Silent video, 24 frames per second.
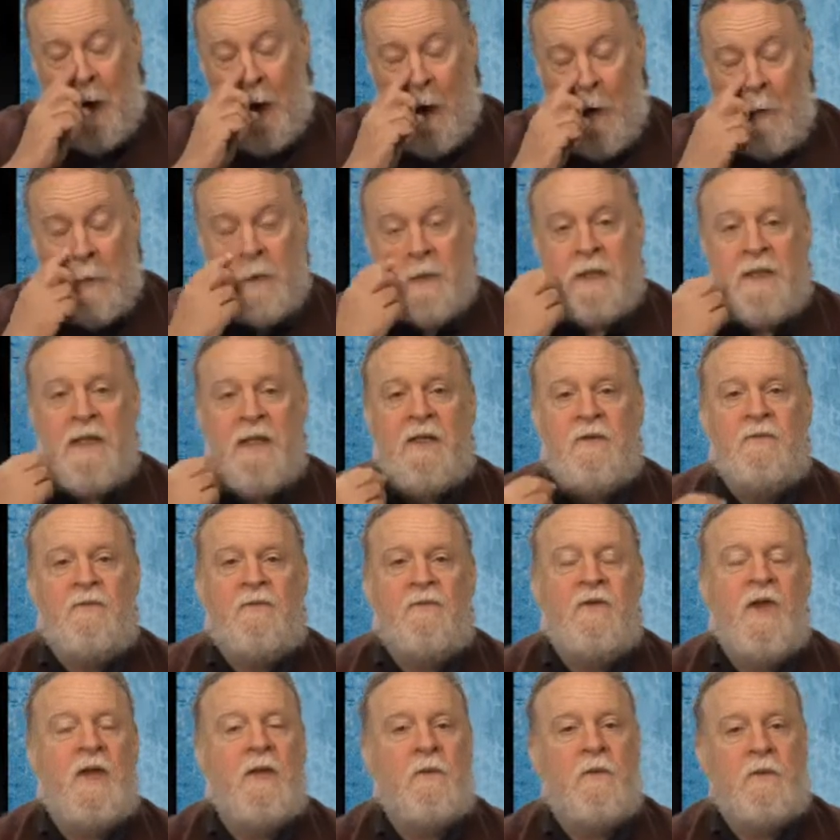only in
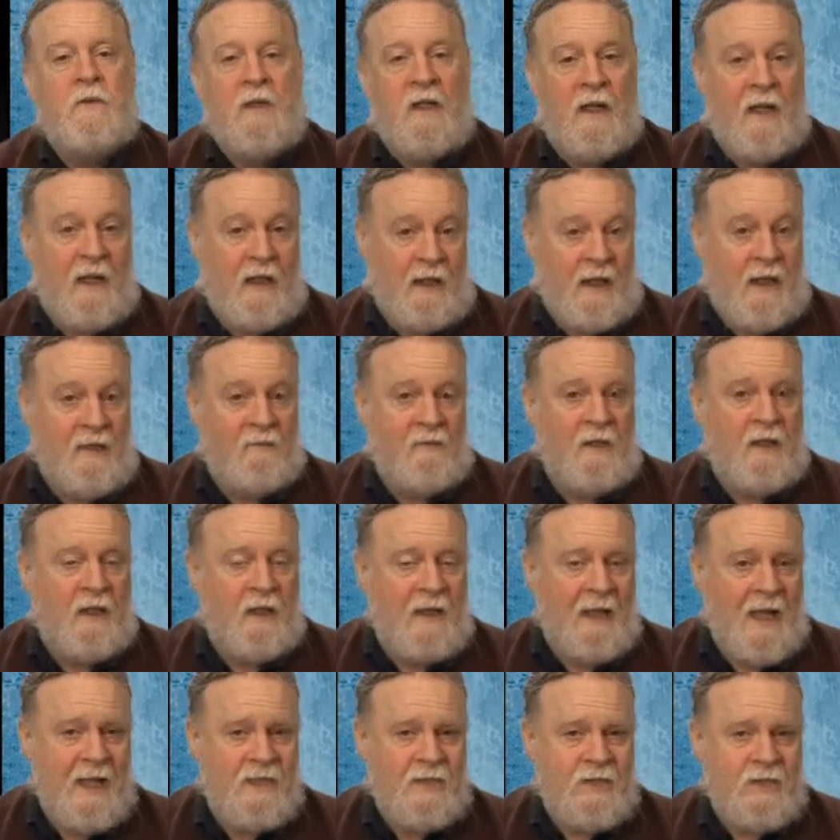federal level
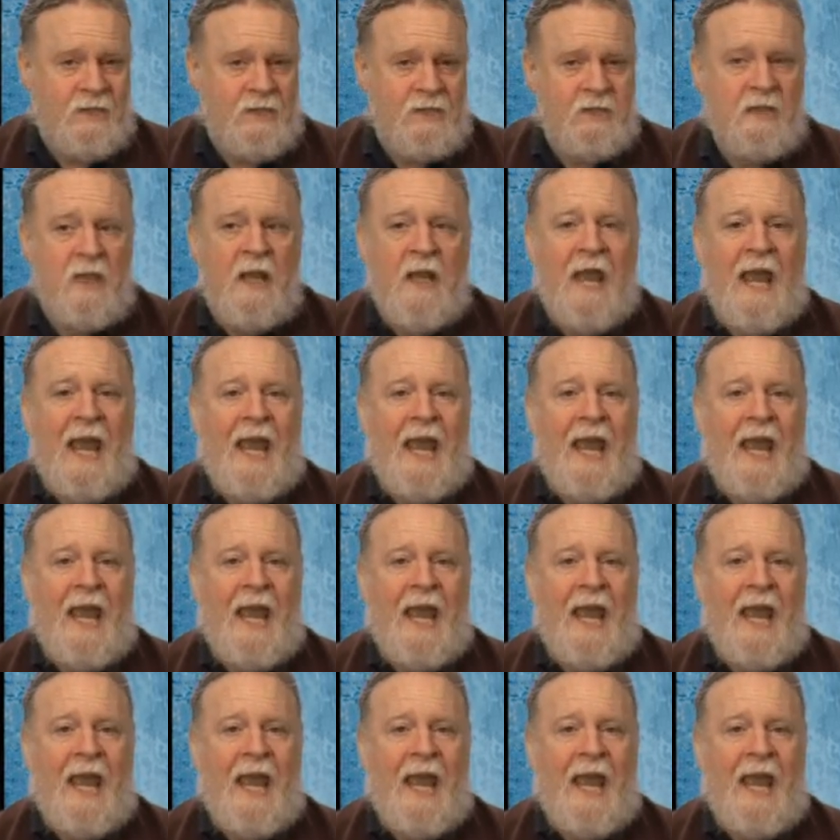elections